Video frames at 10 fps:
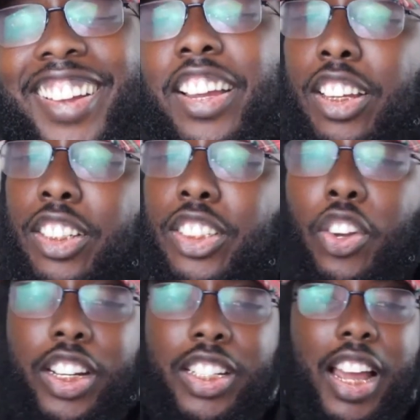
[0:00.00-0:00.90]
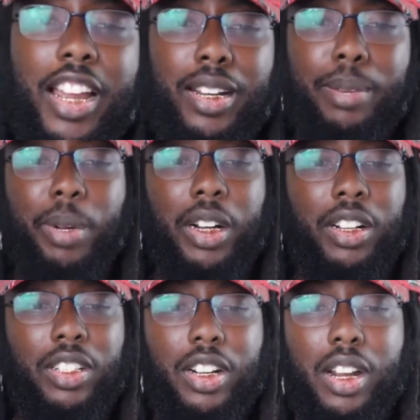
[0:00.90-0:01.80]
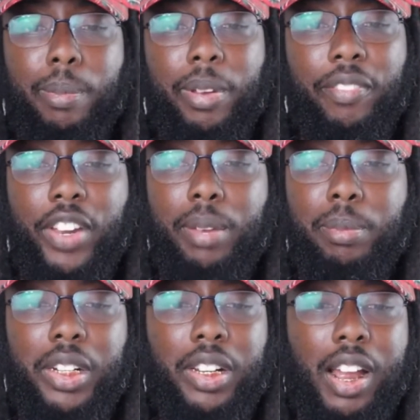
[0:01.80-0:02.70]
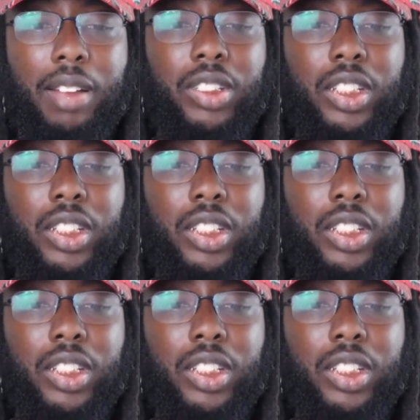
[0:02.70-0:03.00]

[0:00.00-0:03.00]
So these lightning bugs are coming, family. I'm just